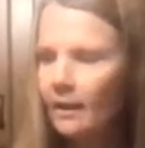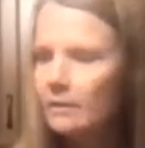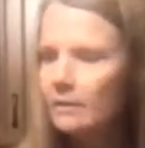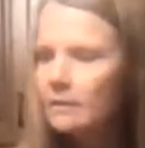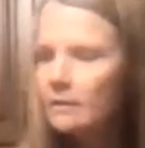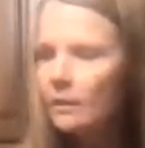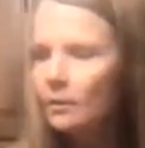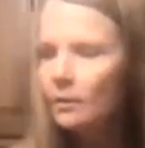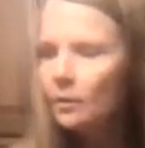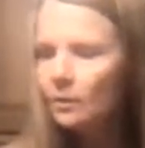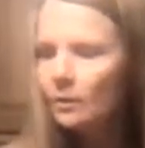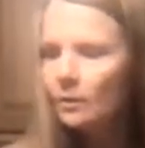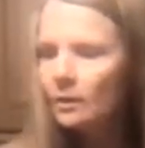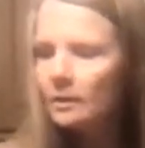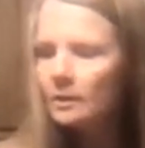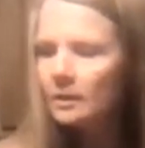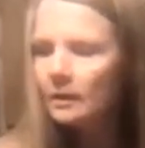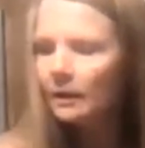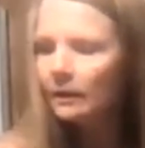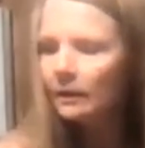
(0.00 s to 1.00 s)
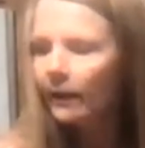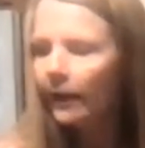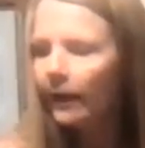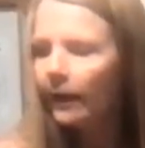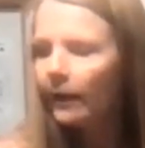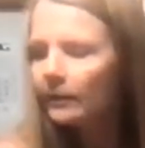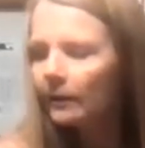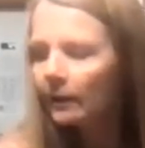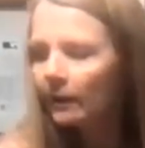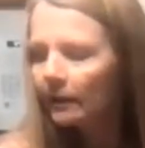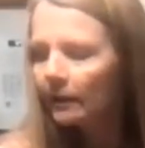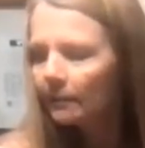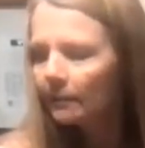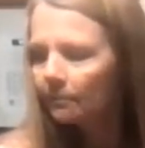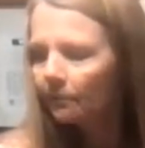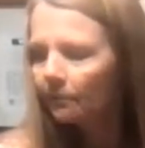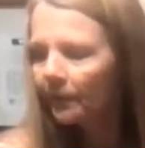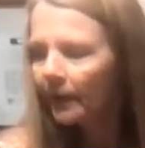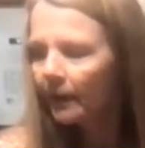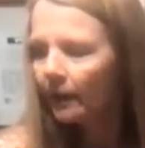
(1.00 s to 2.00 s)
So you can see that.
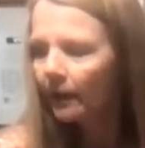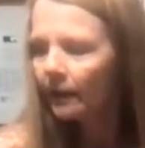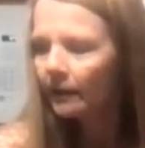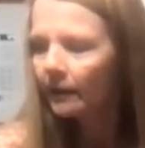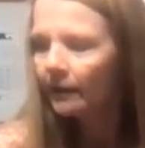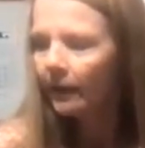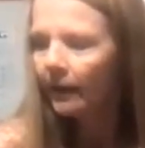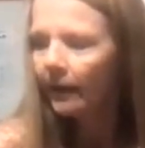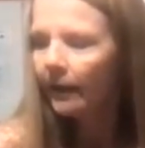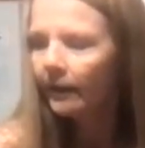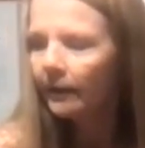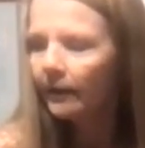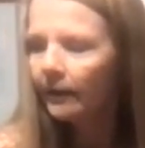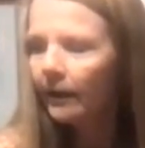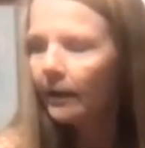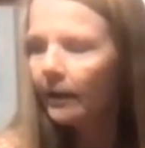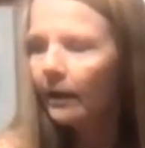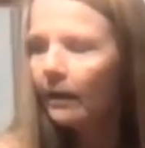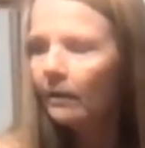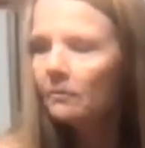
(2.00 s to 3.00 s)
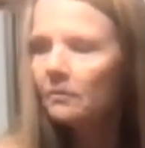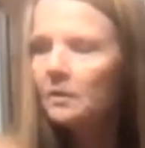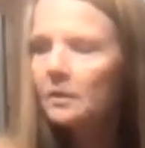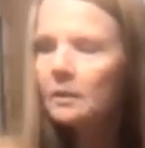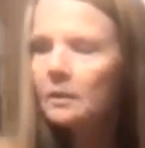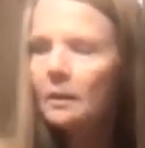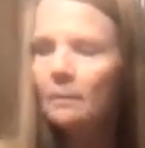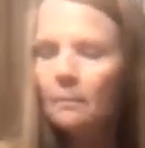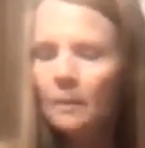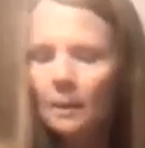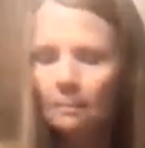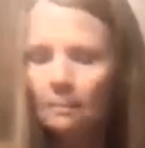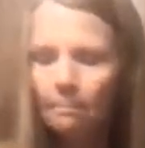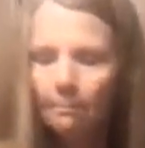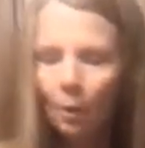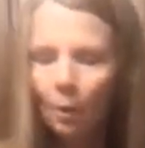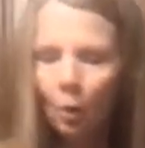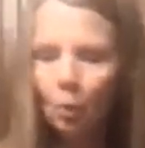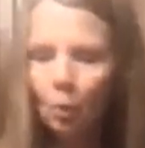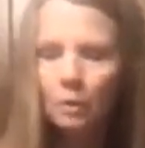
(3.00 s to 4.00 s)
again, I have some
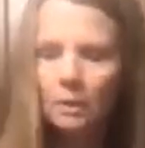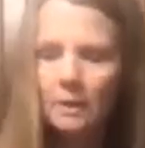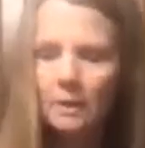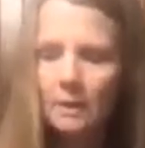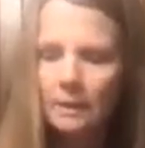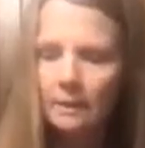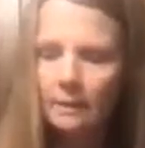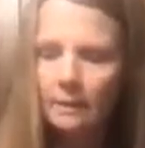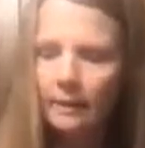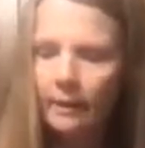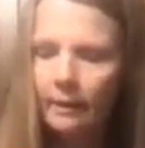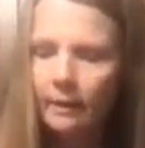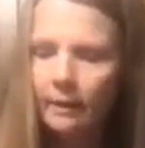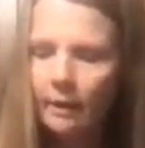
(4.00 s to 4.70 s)
molds that